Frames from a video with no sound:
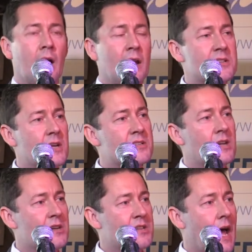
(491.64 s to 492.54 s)
And as that
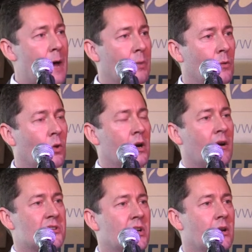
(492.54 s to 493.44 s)
starts to happen, what
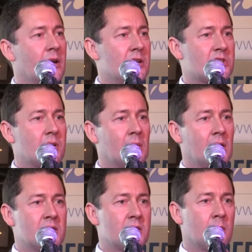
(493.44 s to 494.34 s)
you're actually doing is
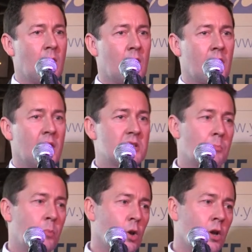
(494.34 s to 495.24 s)
stimulating the market
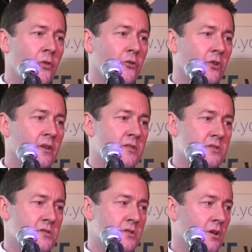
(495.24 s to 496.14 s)
to pull on the
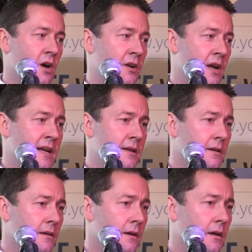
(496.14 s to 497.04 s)
services that are
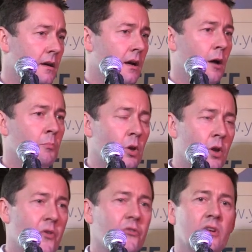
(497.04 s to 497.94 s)
needed and
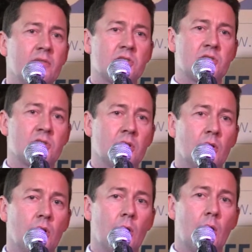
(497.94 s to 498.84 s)
pull on the services
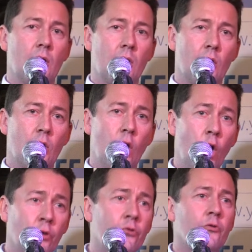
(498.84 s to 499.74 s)
that
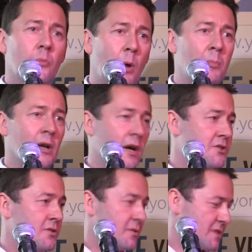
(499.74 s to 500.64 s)
us, the
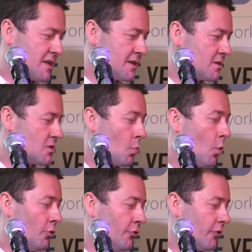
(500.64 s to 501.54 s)
population, the citizens,
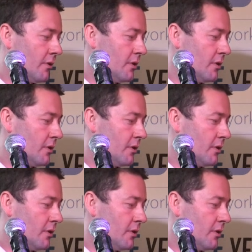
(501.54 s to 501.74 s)
want.